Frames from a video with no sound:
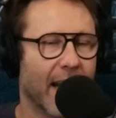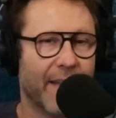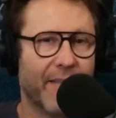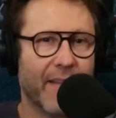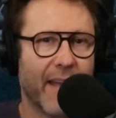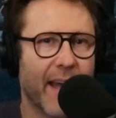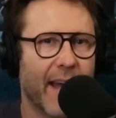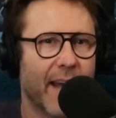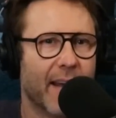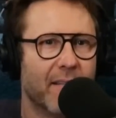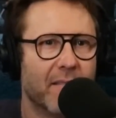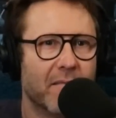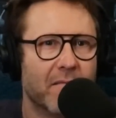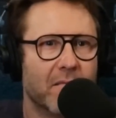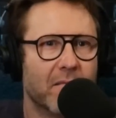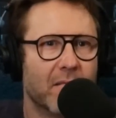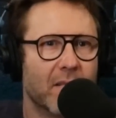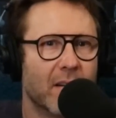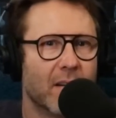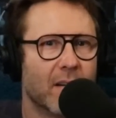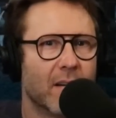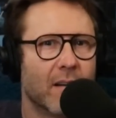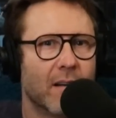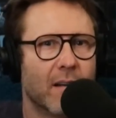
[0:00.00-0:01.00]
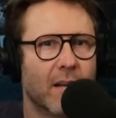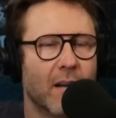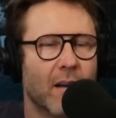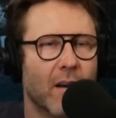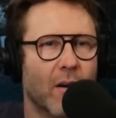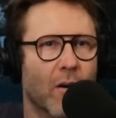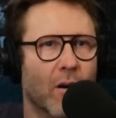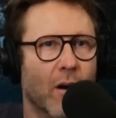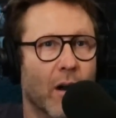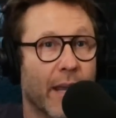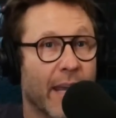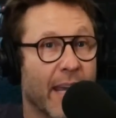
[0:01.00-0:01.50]
And then
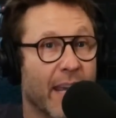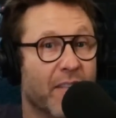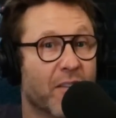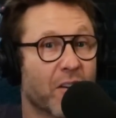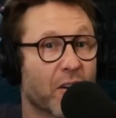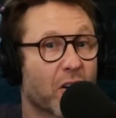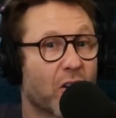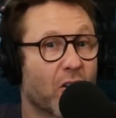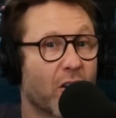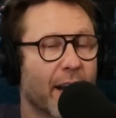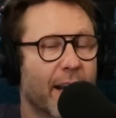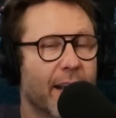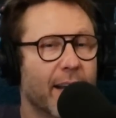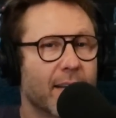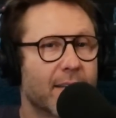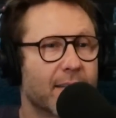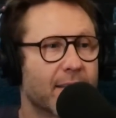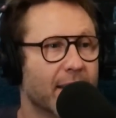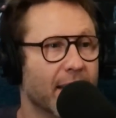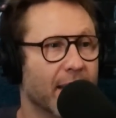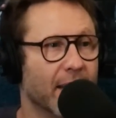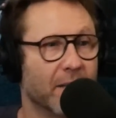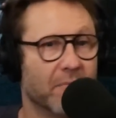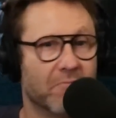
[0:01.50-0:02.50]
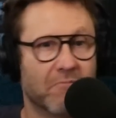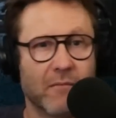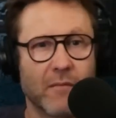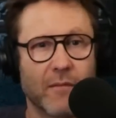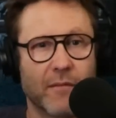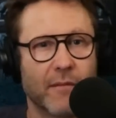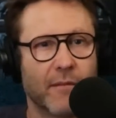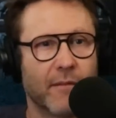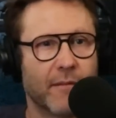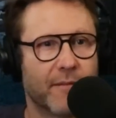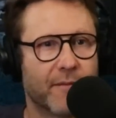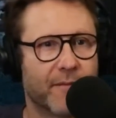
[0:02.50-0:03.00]
either crickets and
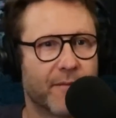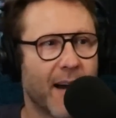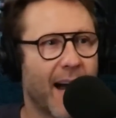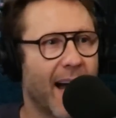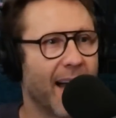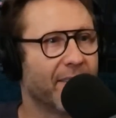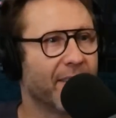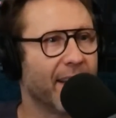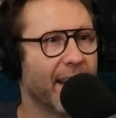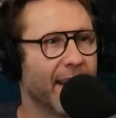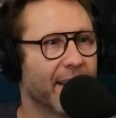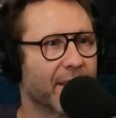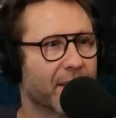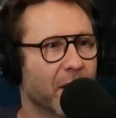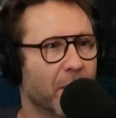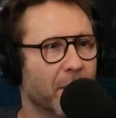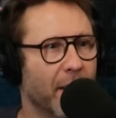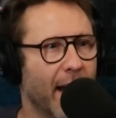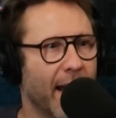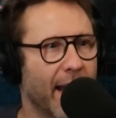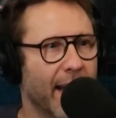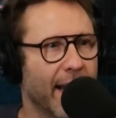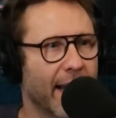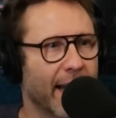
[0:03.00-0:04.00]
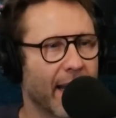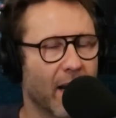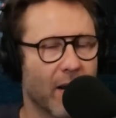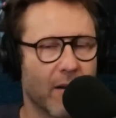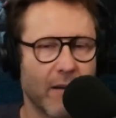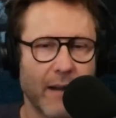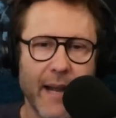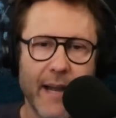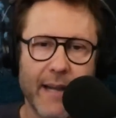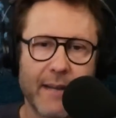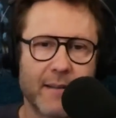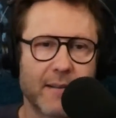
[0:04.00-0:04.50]
5 days go by and I
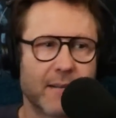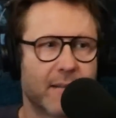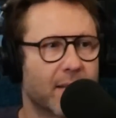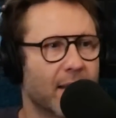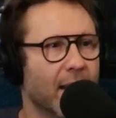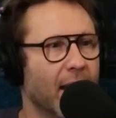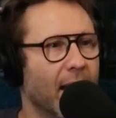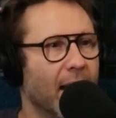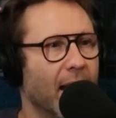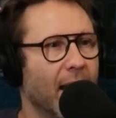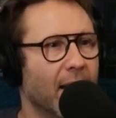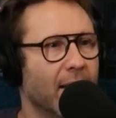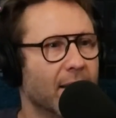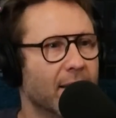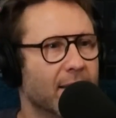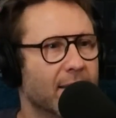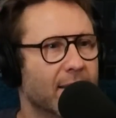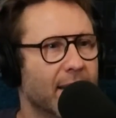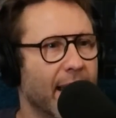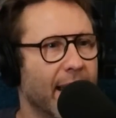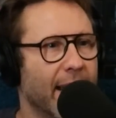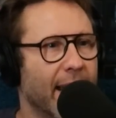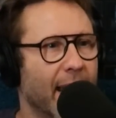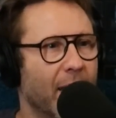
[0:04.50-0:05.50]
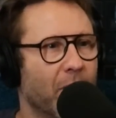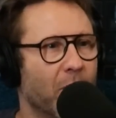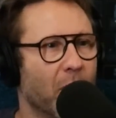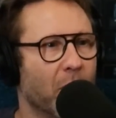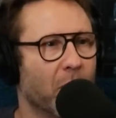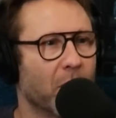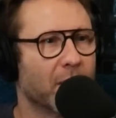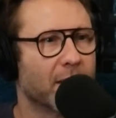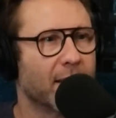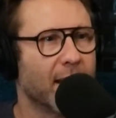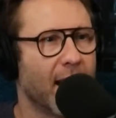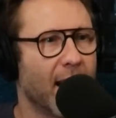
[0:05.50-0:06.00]
go, hey, just saying, hey,
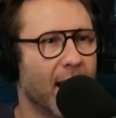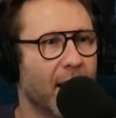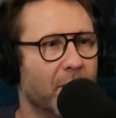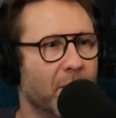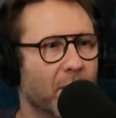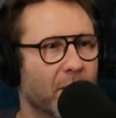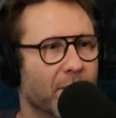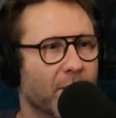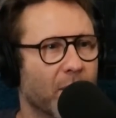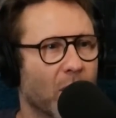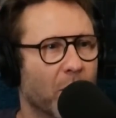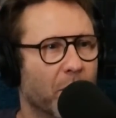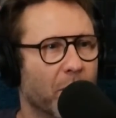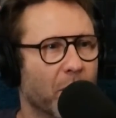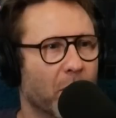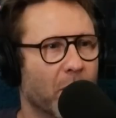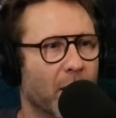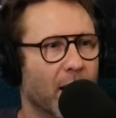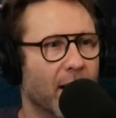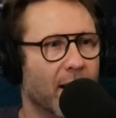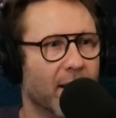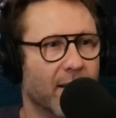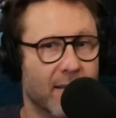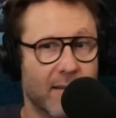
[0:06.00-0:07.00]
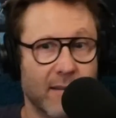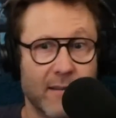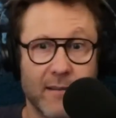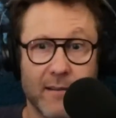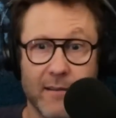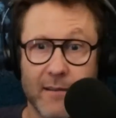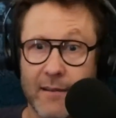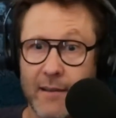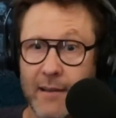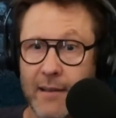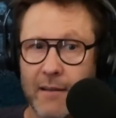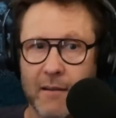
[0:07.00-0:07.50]
one more time. Hope you're well.
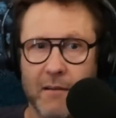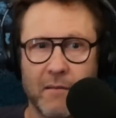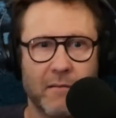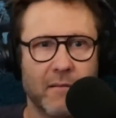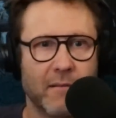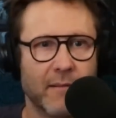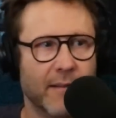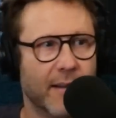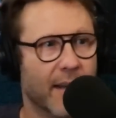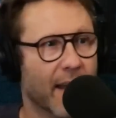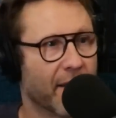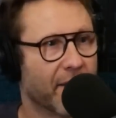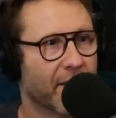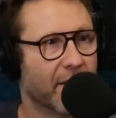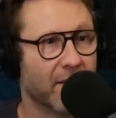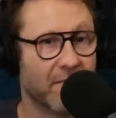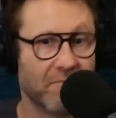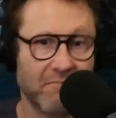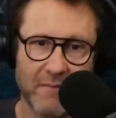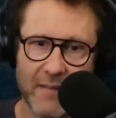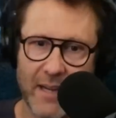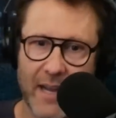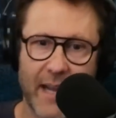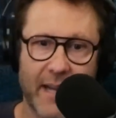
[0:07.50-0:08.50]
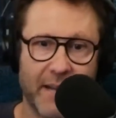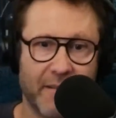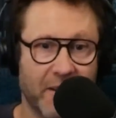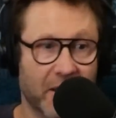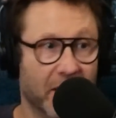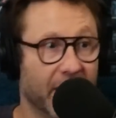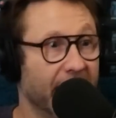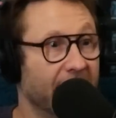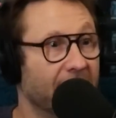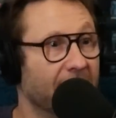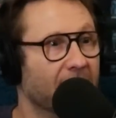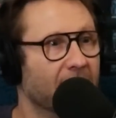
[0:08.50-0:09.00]
Nothing. I
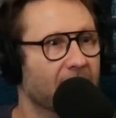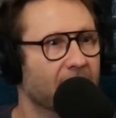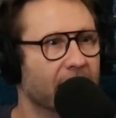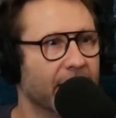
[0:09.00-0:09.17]
delete it.